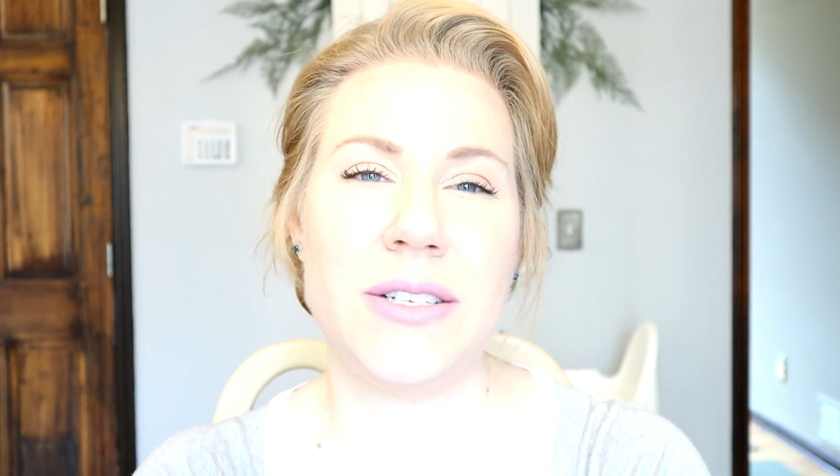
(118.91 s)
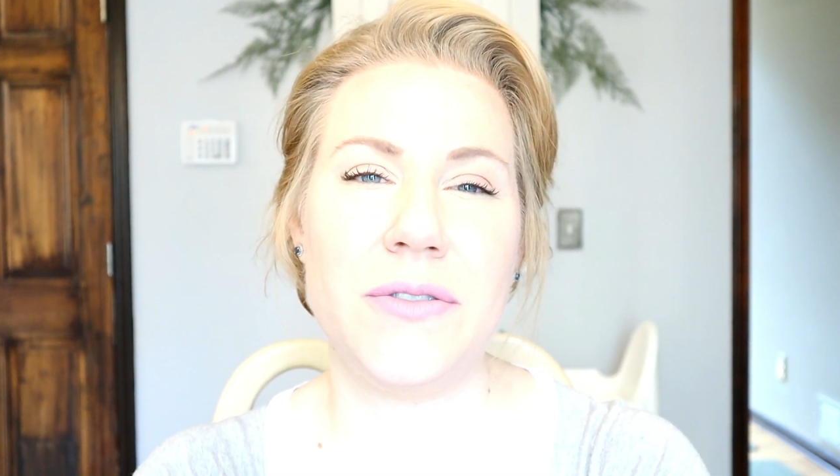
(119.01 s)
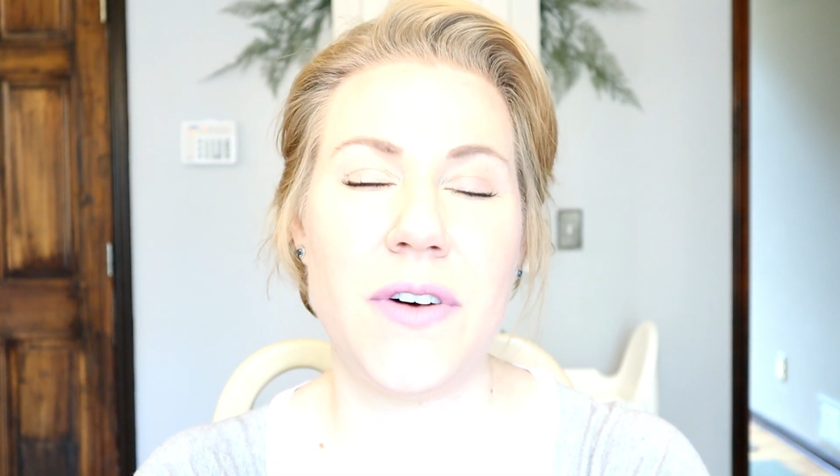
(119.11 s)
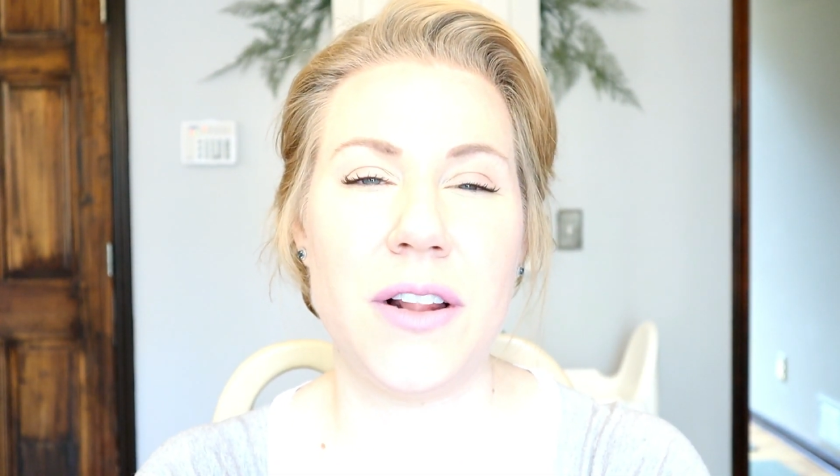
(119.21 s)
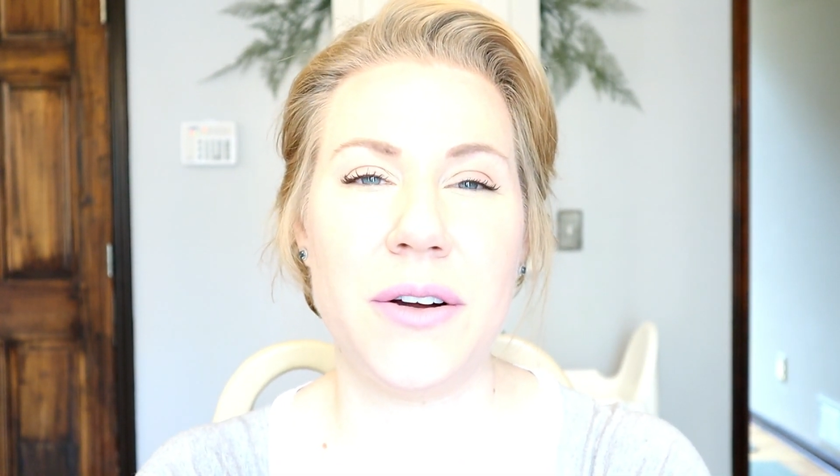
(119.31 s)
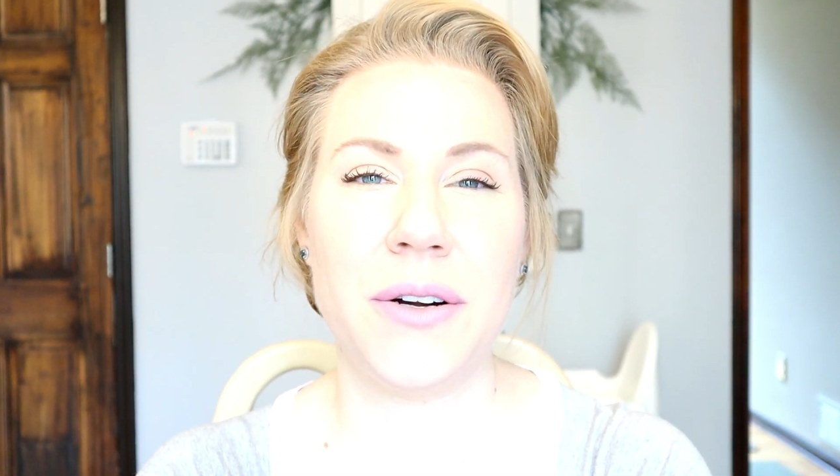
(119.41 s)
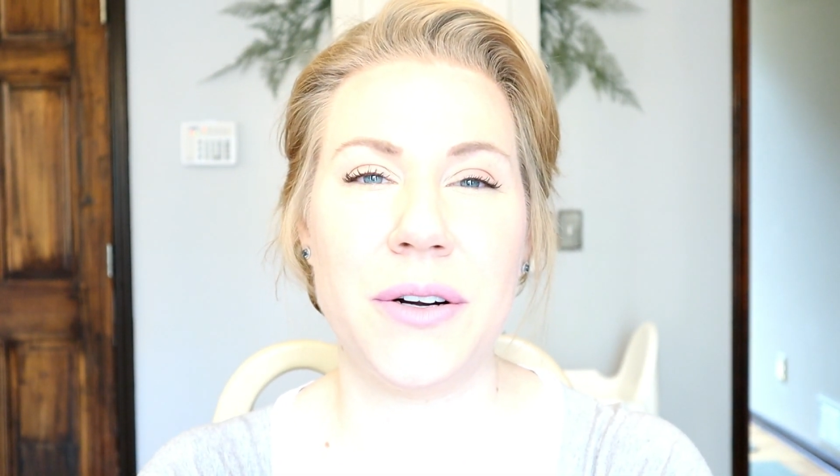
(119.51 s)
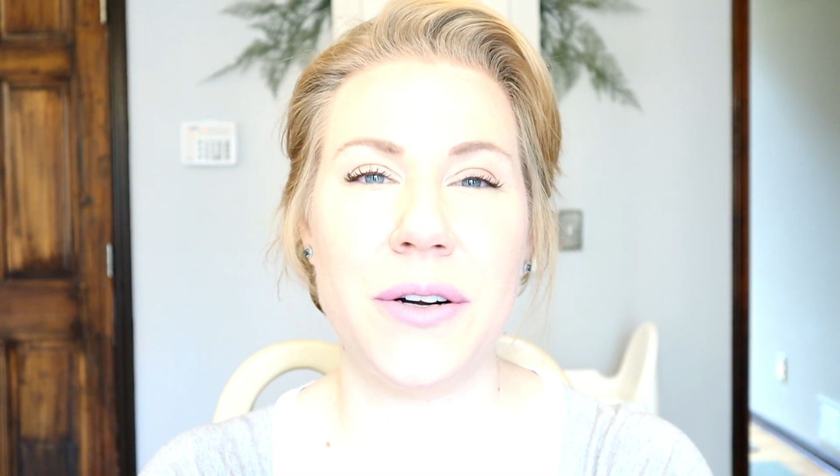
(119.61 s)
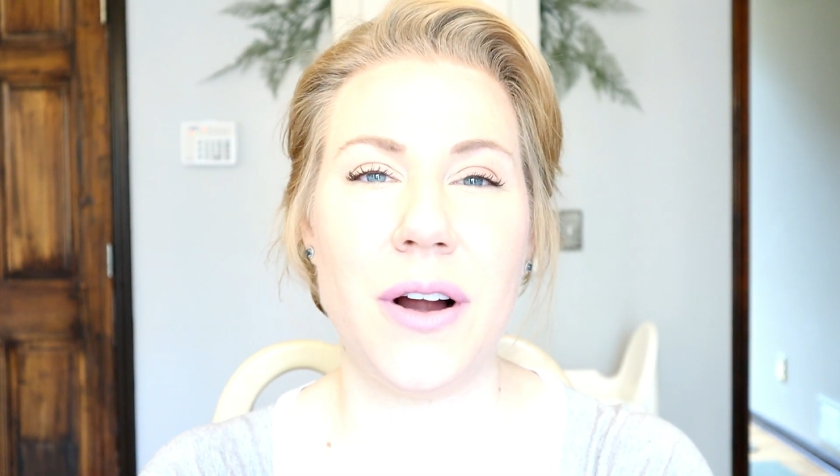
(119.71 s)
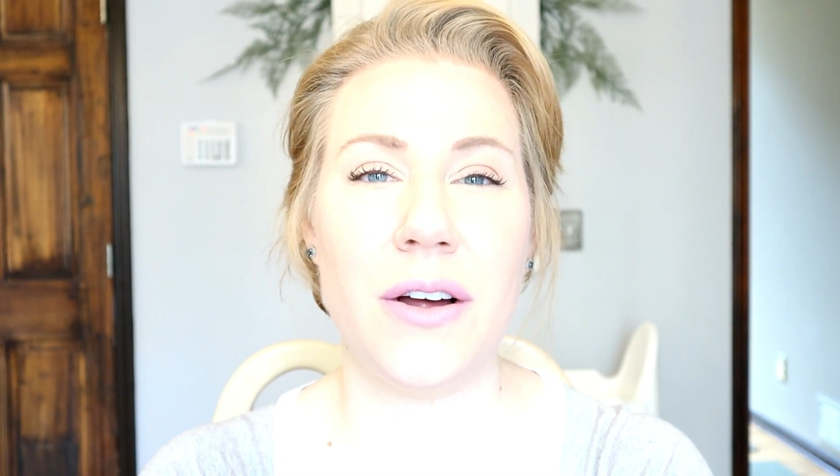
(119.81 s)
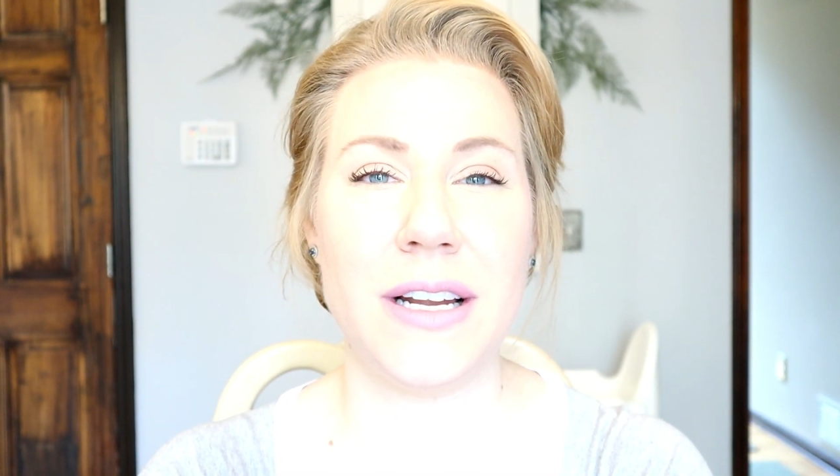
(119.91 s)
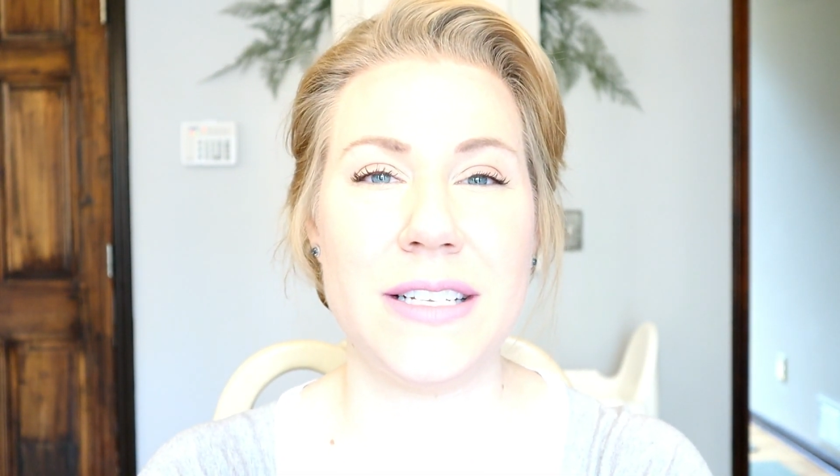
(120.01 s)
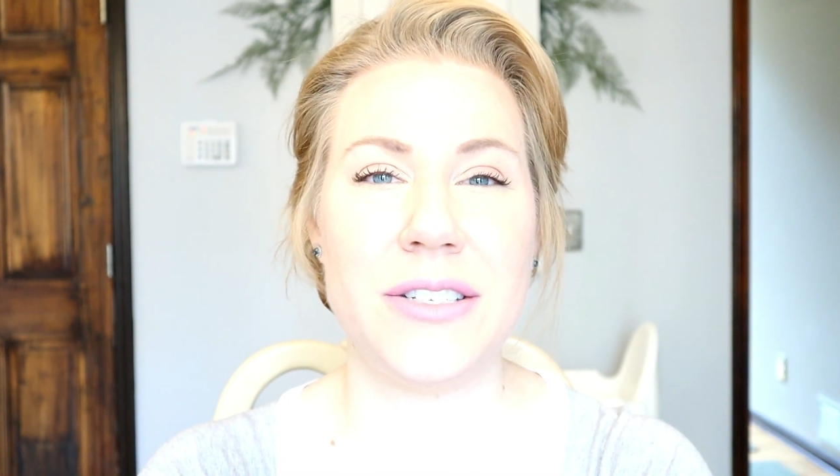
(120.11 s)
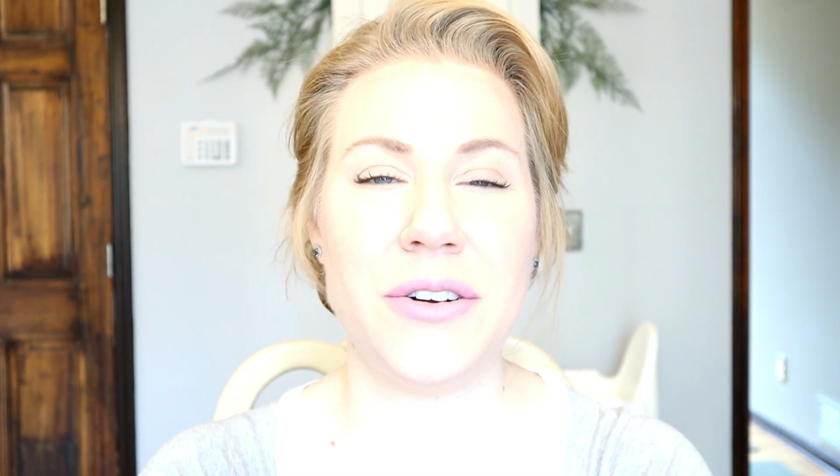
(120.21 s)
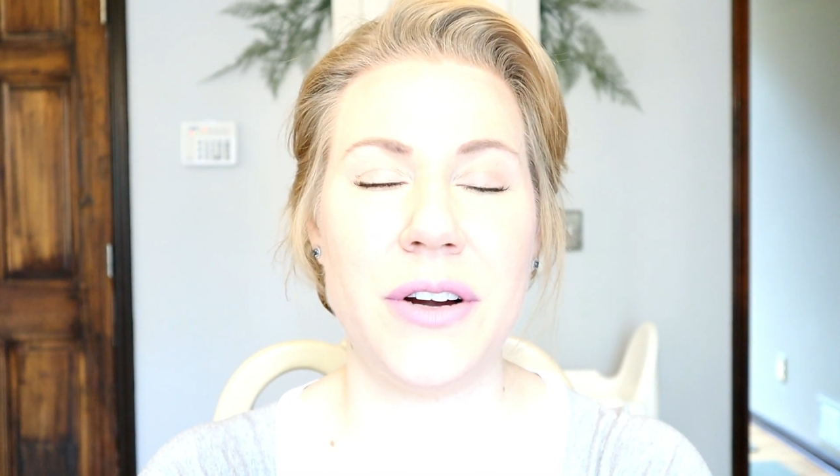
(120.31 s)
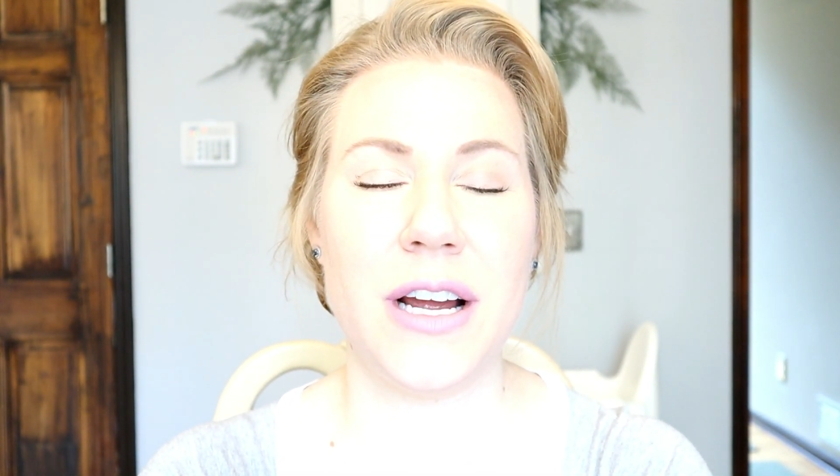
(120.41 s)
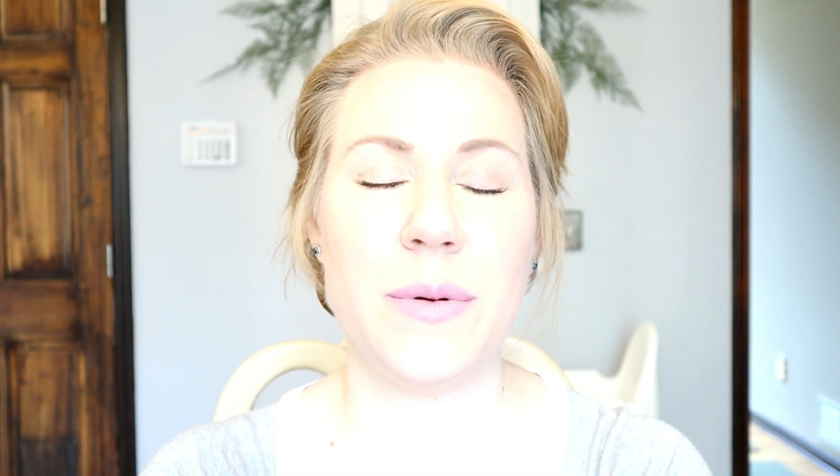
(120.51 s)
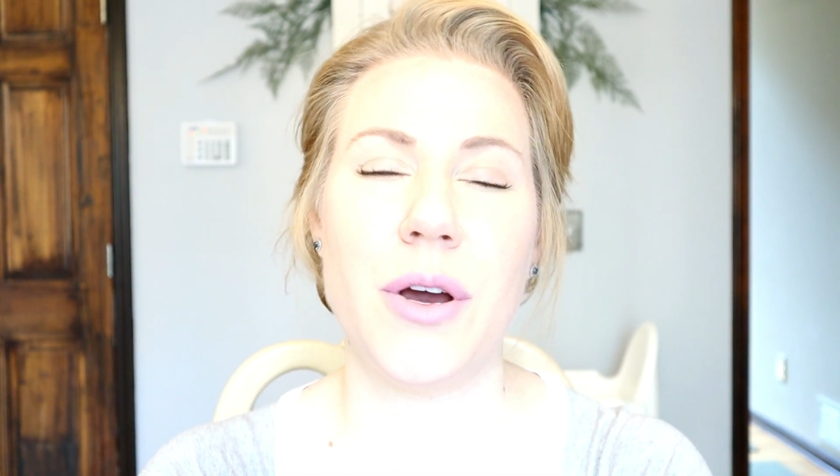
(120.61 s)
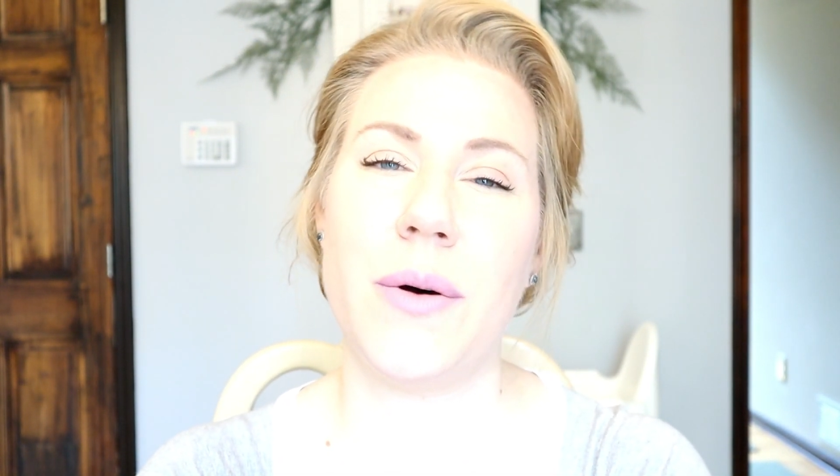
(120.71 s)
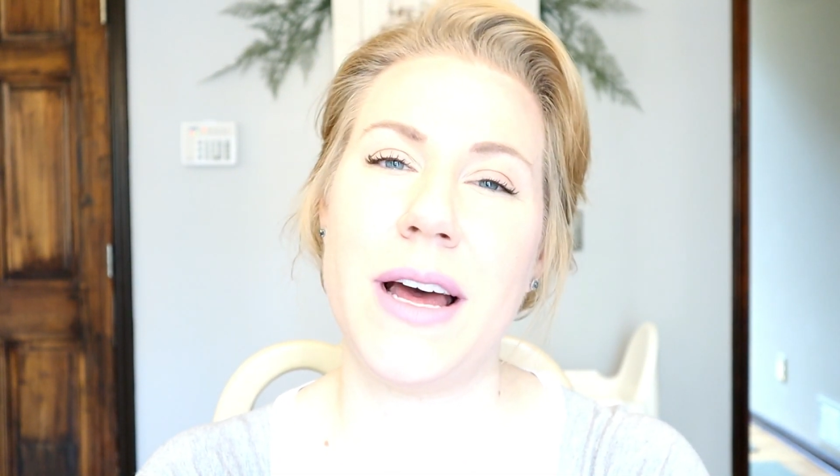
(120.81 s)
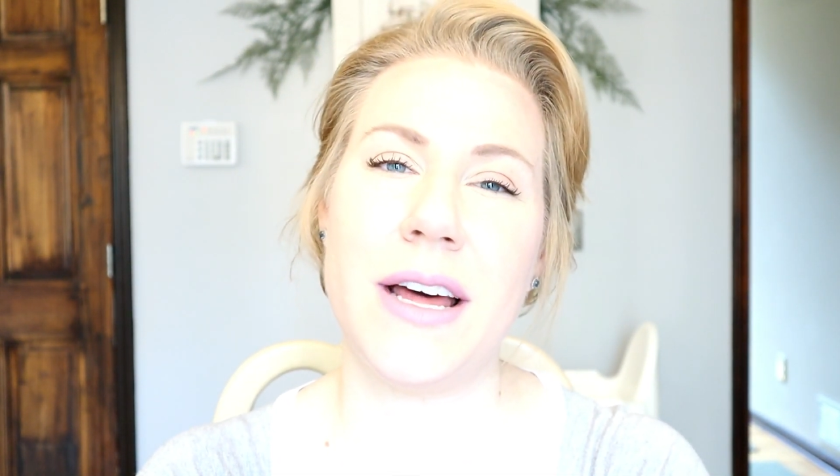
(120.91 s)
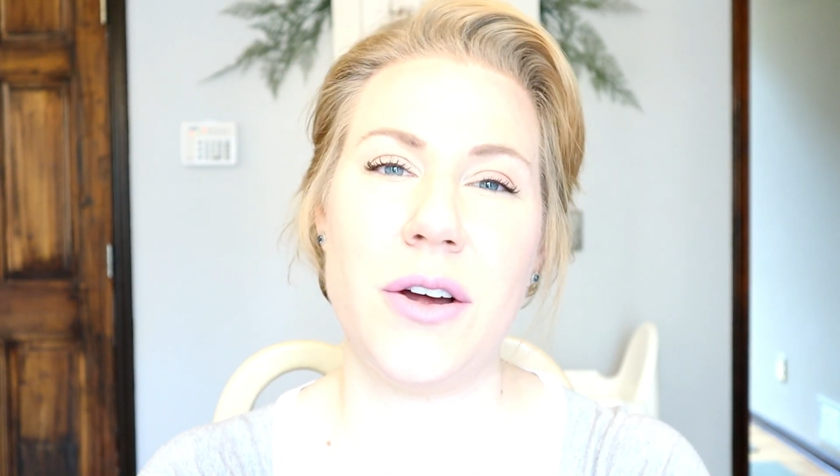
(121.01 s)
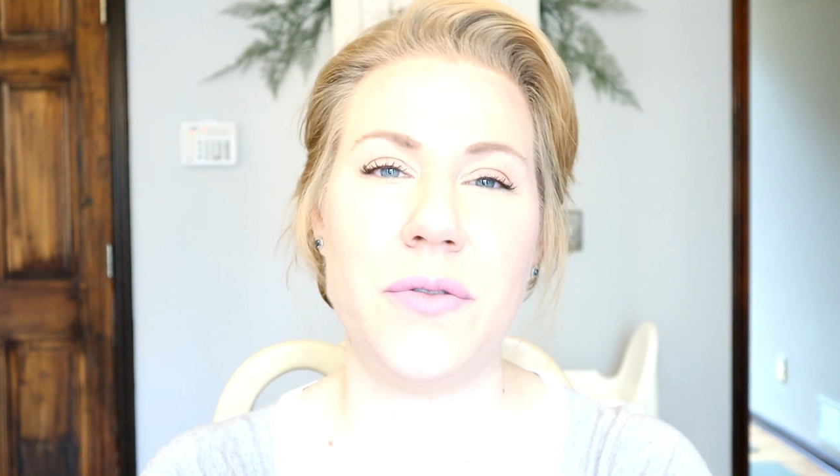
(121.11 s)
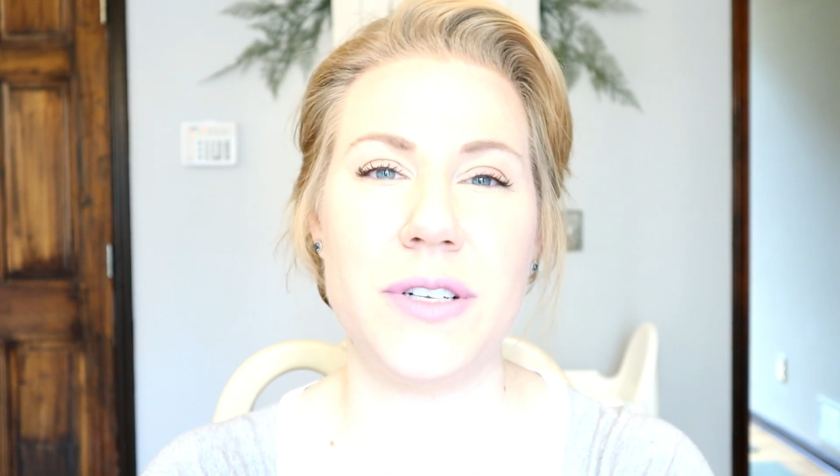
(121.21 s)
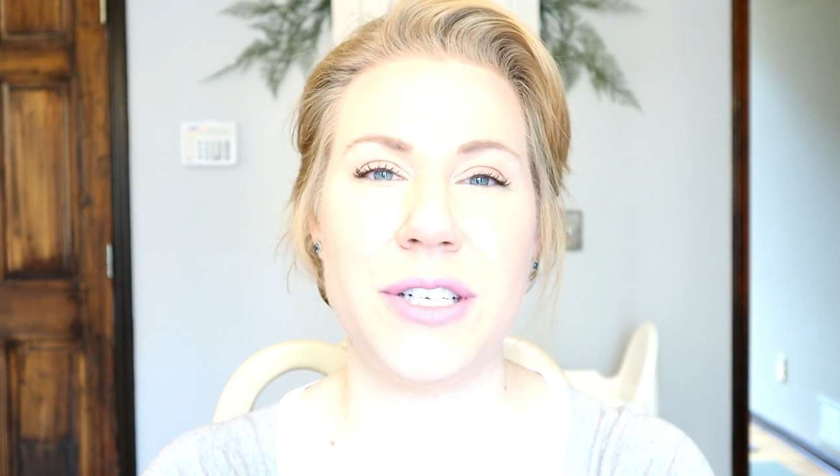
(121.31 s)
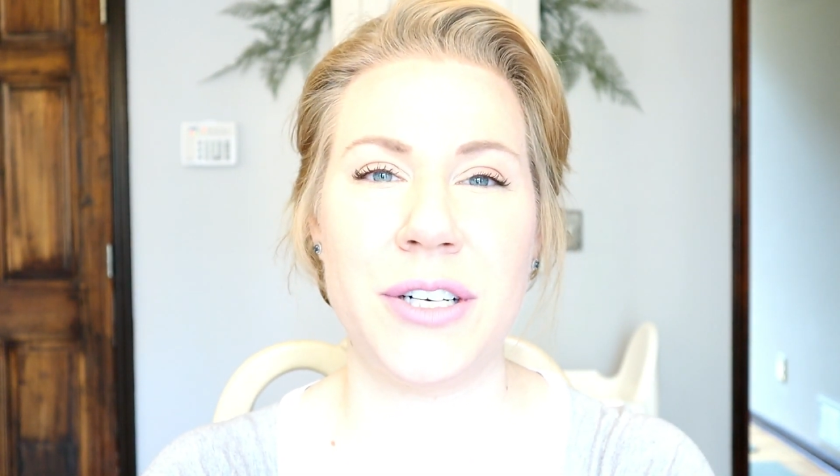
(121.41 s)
to follow her on Instagram, go ahead over to